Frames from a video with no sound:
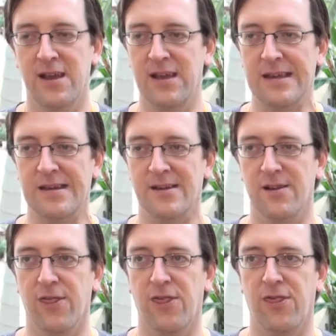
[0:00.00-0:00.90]
in
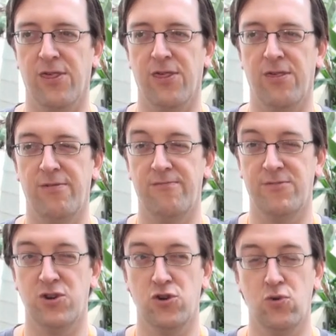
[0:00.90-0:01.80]

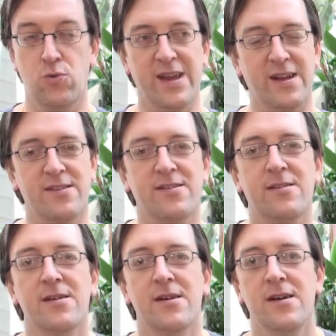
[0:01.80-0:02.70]
2 weeks.
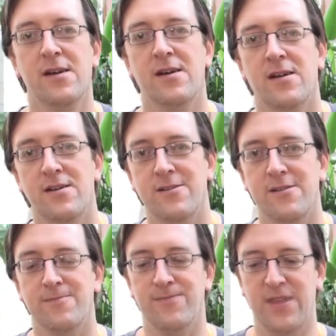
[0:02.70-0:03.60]

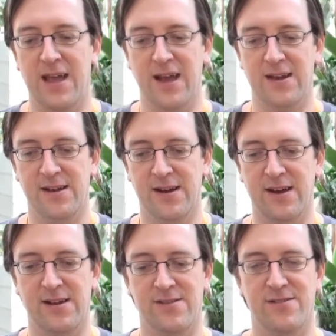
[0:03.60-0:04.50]
And
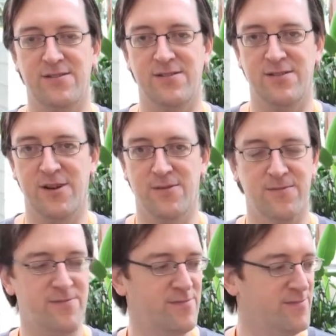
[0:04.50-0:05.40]
so,
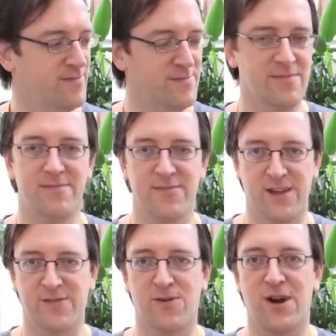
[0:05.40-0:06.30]

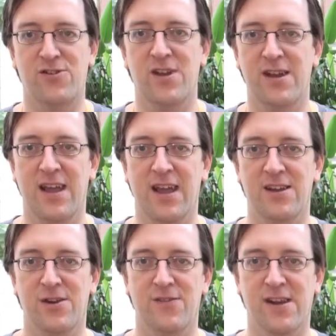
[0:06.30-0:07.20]
thanks for watching,
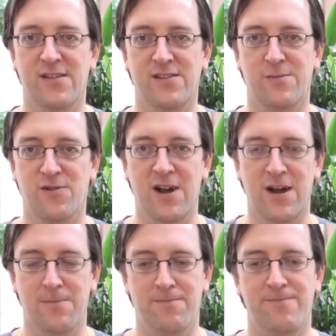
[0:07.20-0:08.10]
and don't forget to
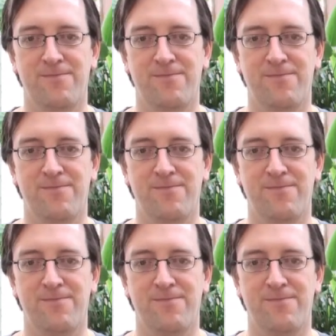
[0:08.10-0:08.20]
subscribe.